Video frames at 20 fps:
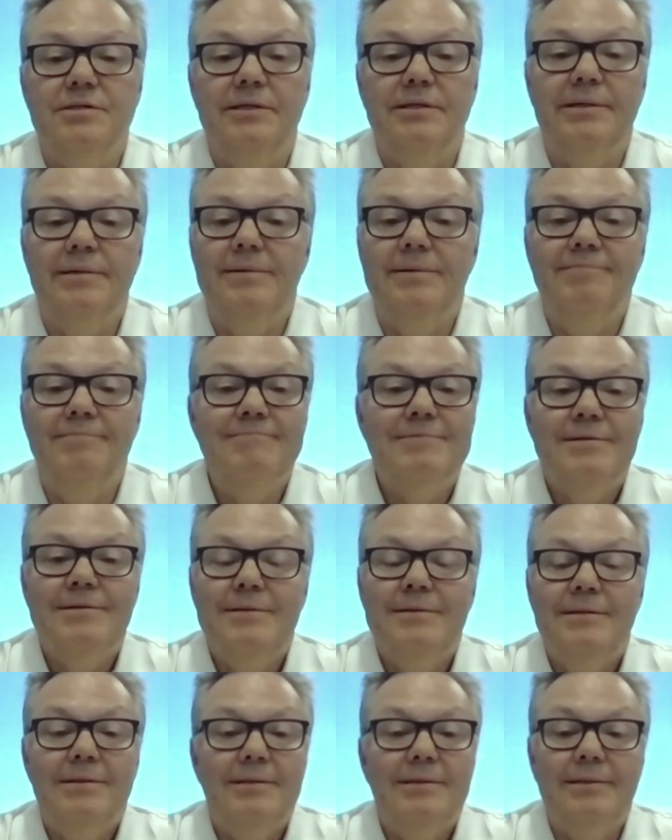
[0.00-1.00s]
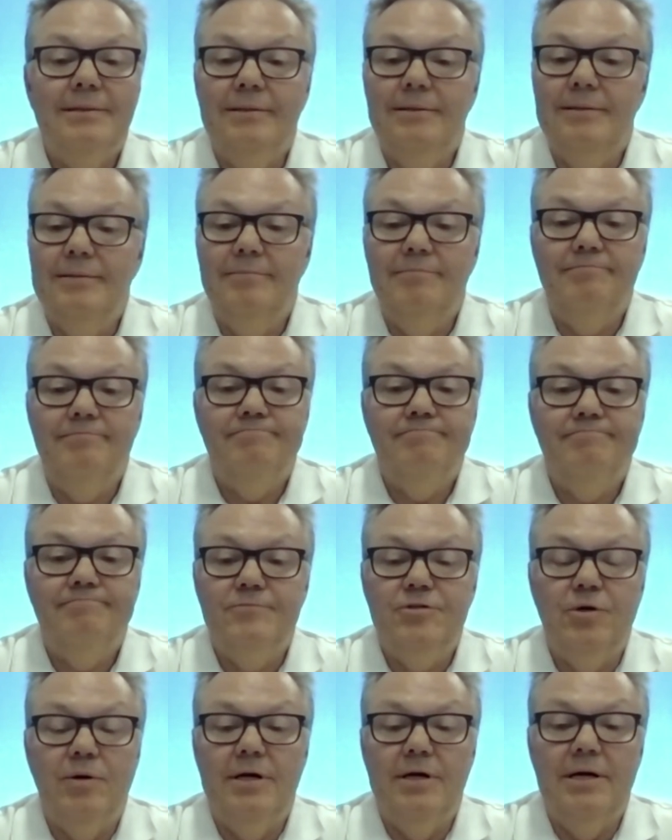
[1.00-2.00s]
And um,
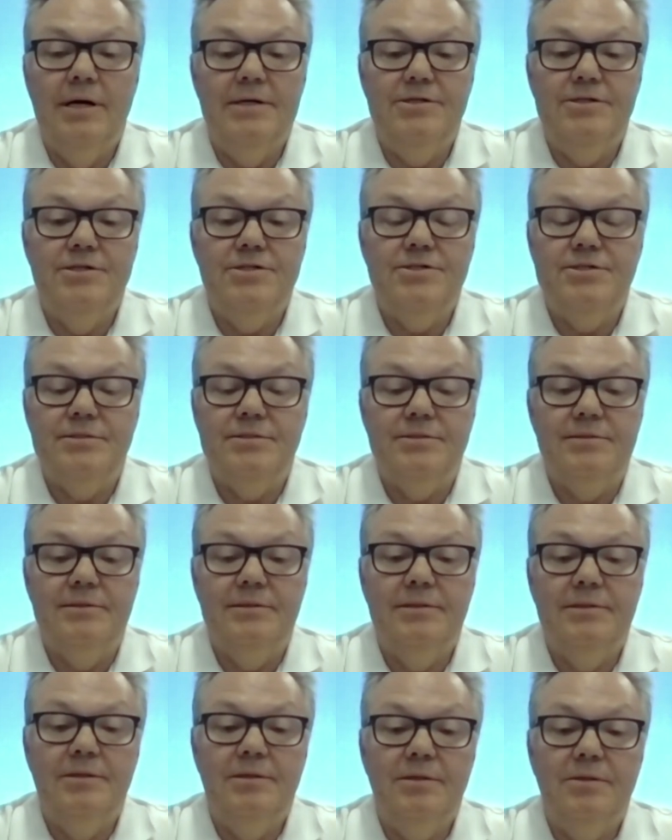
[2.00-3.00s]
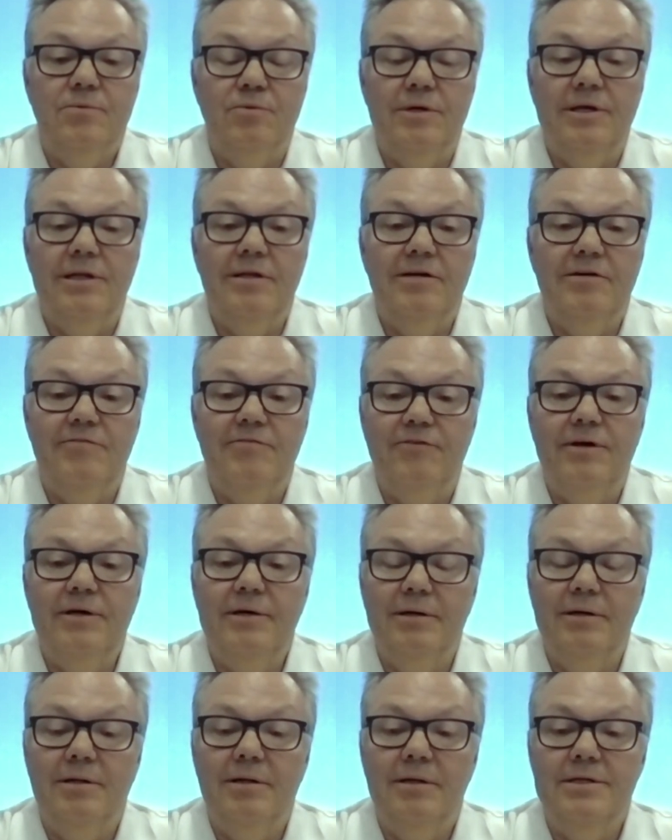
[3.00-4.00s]
you know, I, I just uh, really
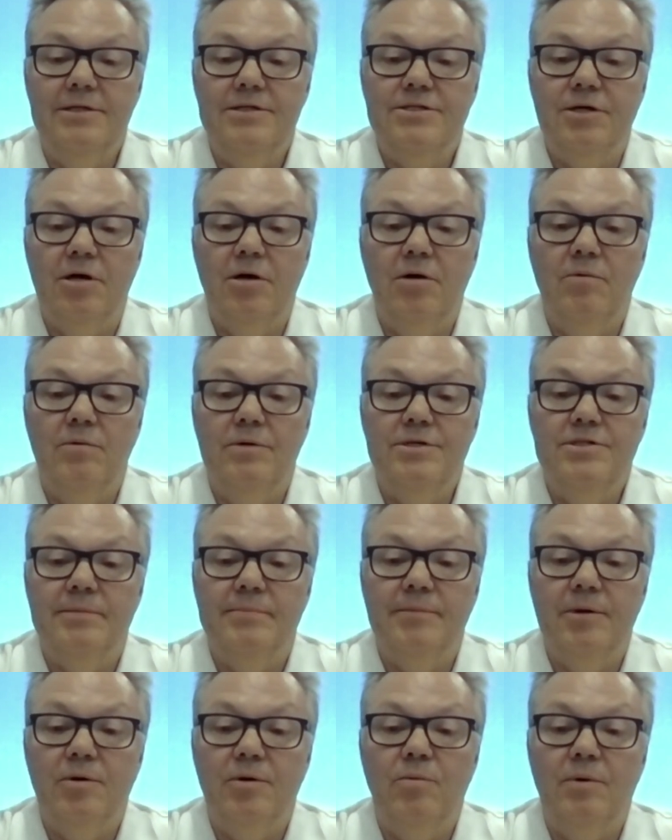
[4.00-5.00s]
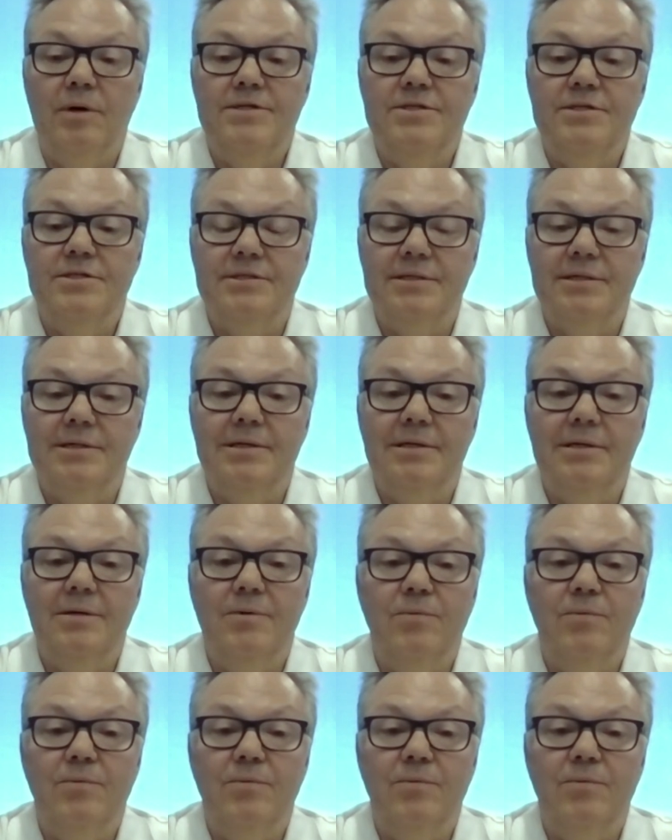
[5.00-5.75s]
feel it's always about what's uh,